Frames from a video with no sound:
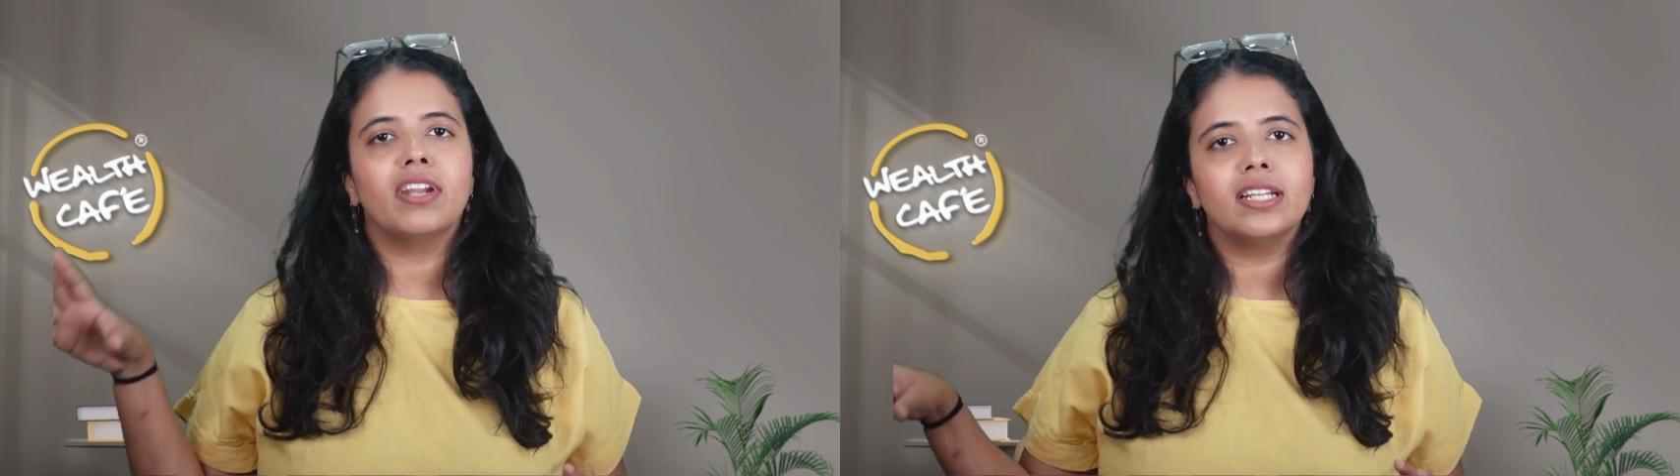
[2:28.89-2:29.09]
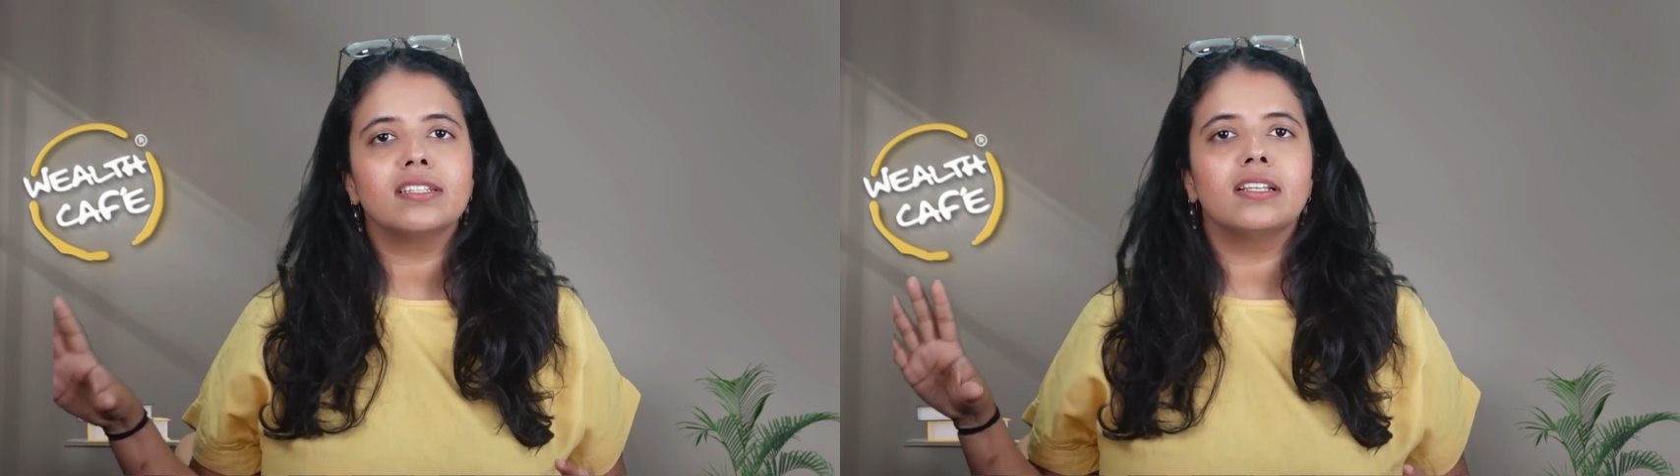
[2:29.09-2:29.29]

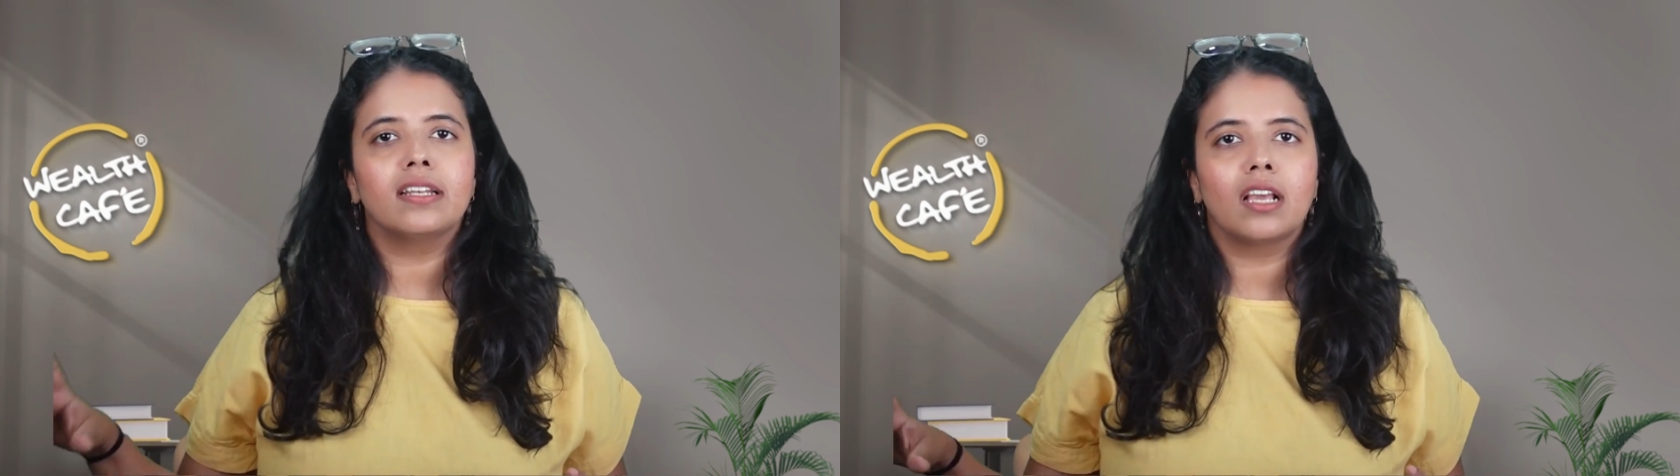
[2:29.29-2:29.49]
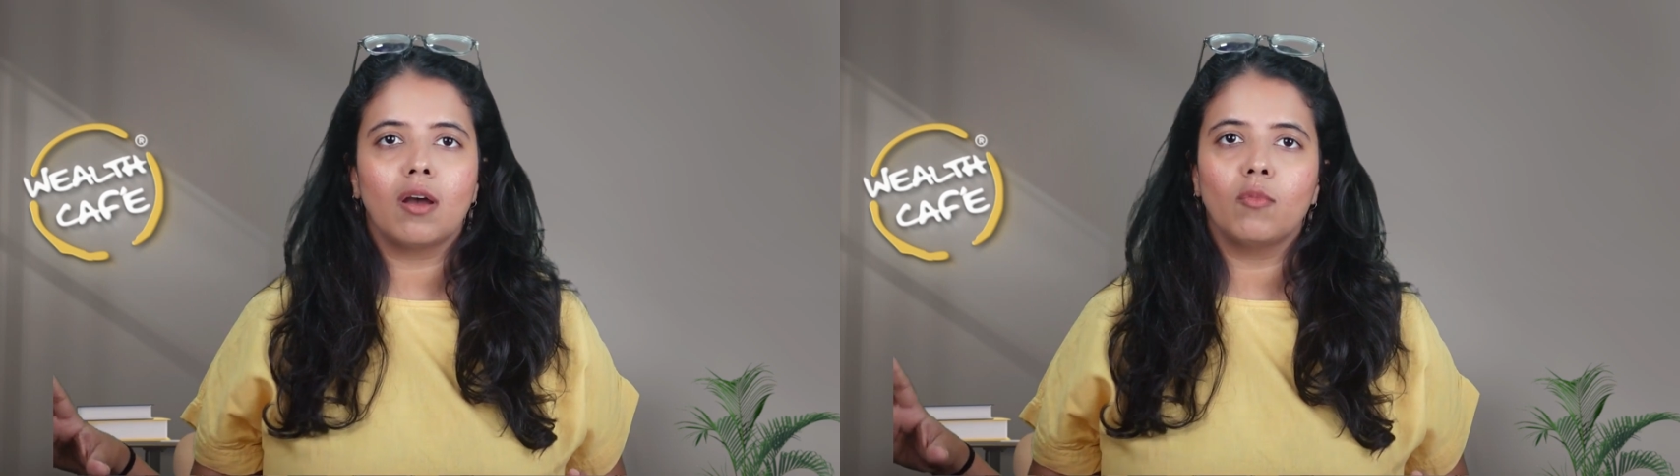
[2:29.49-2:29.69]
rental
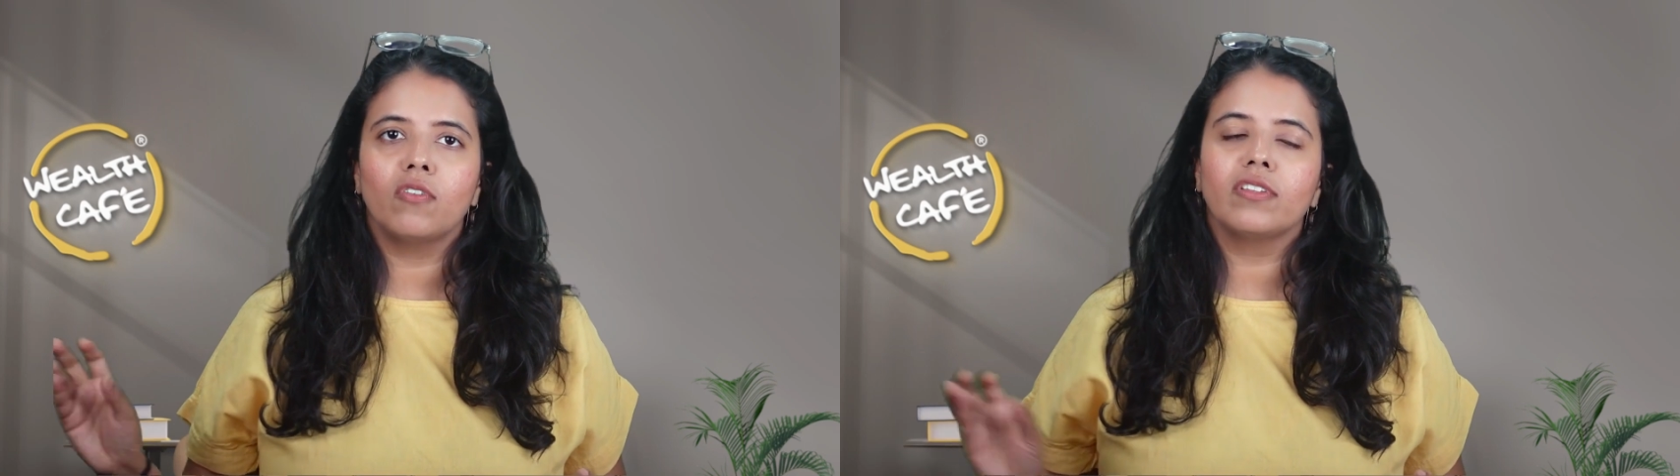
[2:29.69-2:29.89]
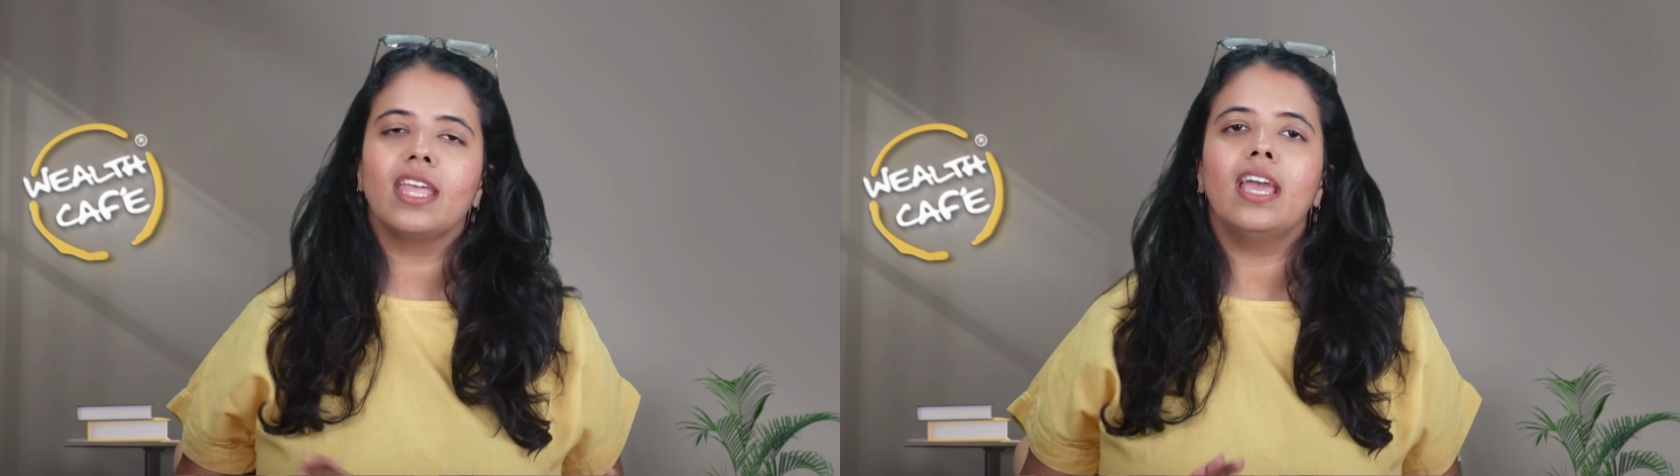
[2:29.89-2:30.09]
income
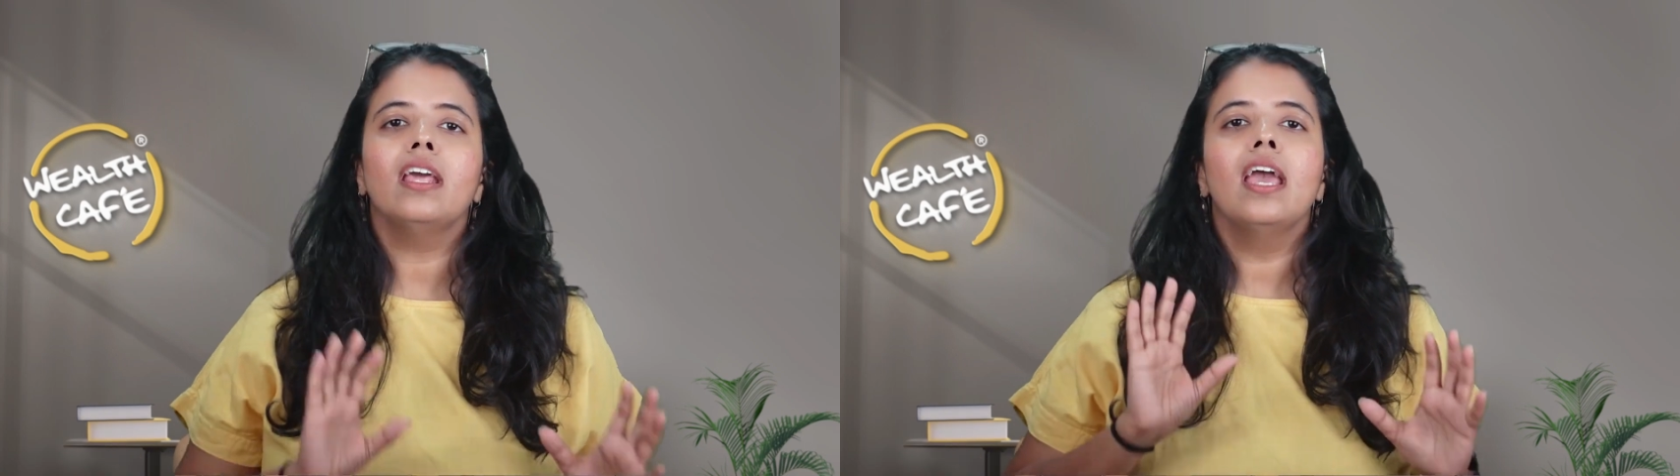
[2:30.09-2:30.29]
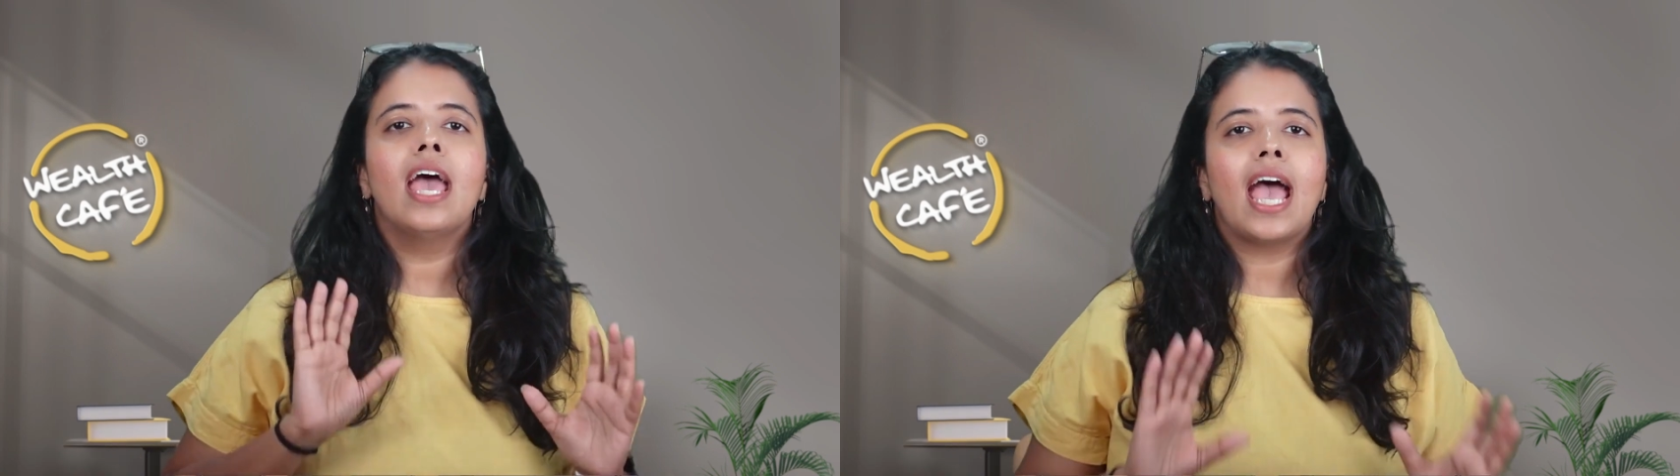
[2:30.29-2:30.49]
over there